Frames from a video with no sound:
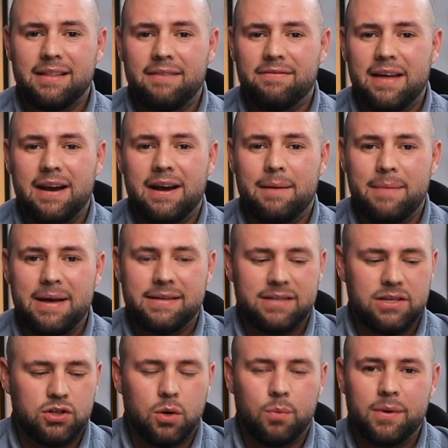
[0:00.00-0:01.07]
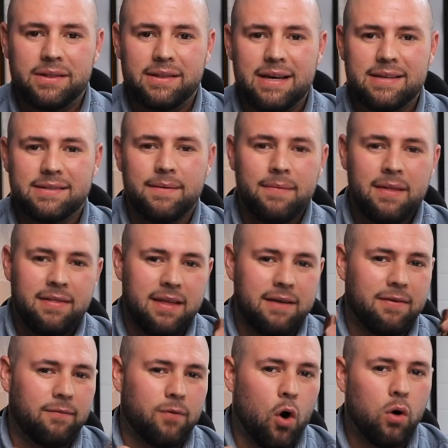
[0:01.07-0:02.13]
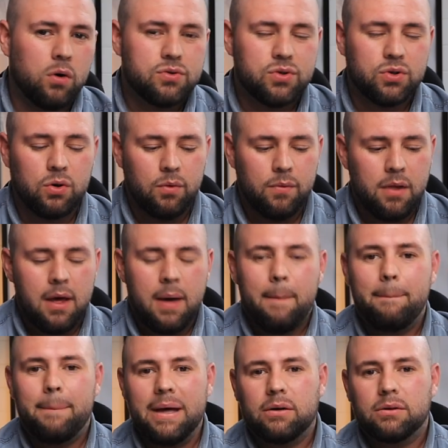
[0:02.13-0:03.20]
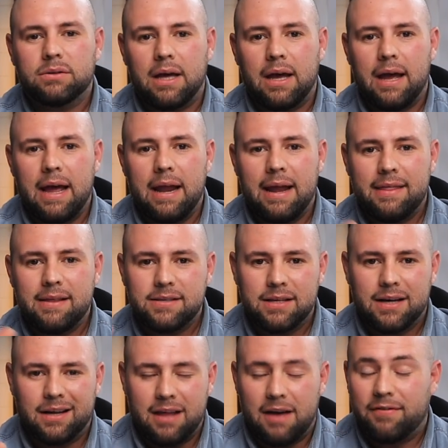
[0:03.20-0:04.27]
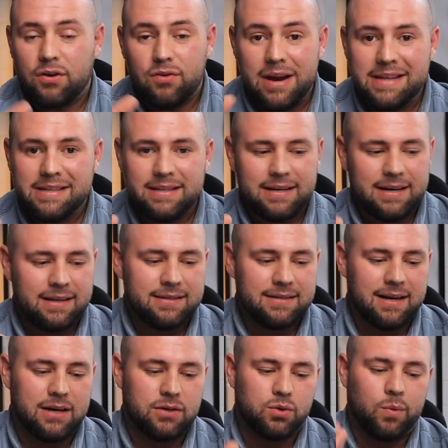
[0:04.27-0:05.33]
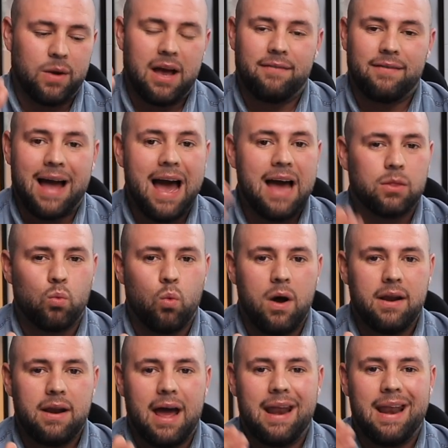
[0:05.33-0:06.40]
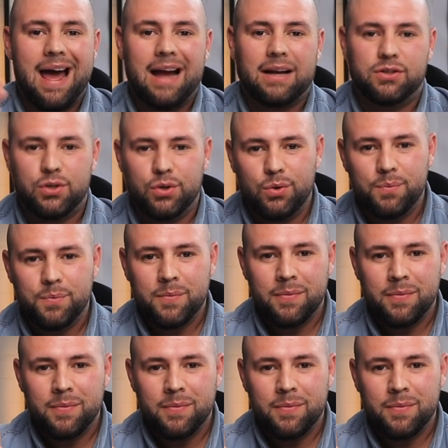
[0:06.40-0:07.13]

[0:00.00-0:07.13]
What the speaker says: they've done an amazing job with this. They have also built another cigar. They have created another cigar. So we have Act 1 and Act 2.